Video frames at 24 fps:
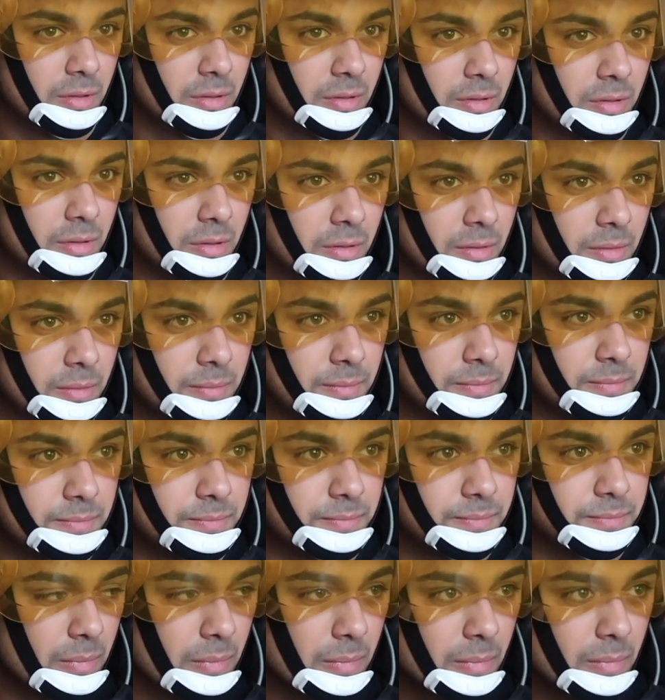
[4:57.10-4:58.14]

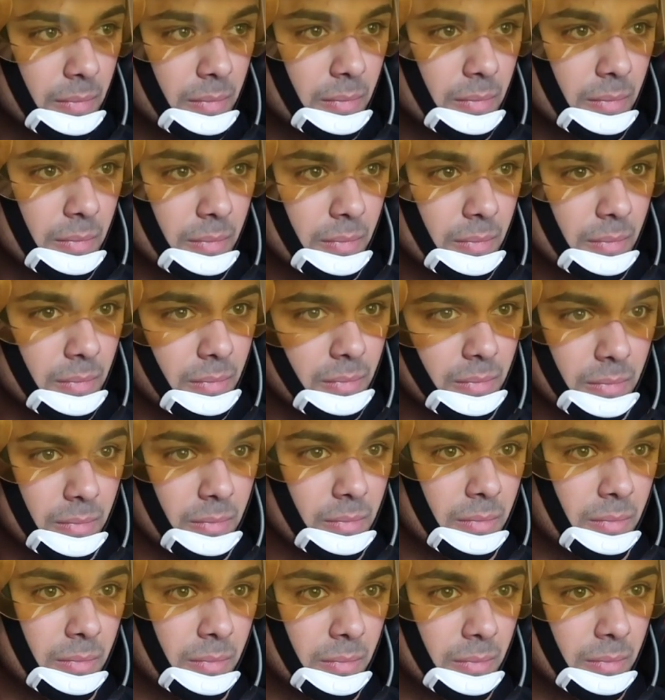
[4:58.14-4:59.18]

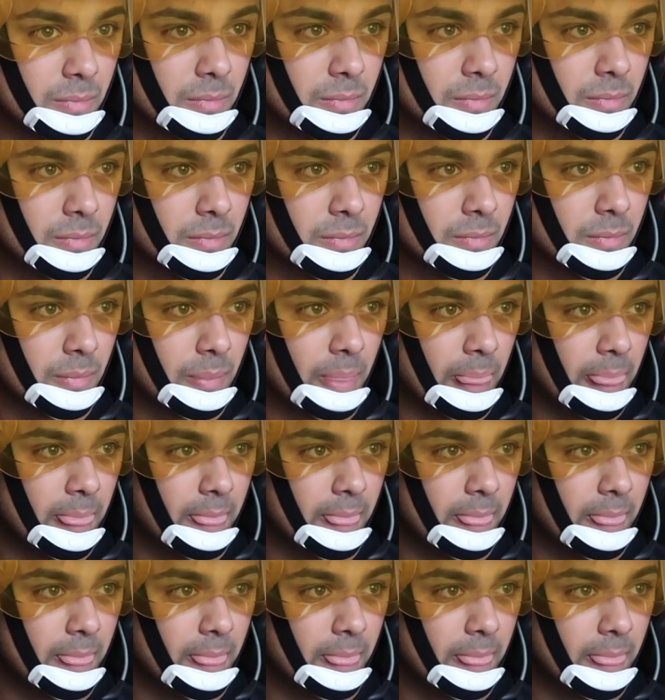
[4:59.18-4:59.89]
(silence)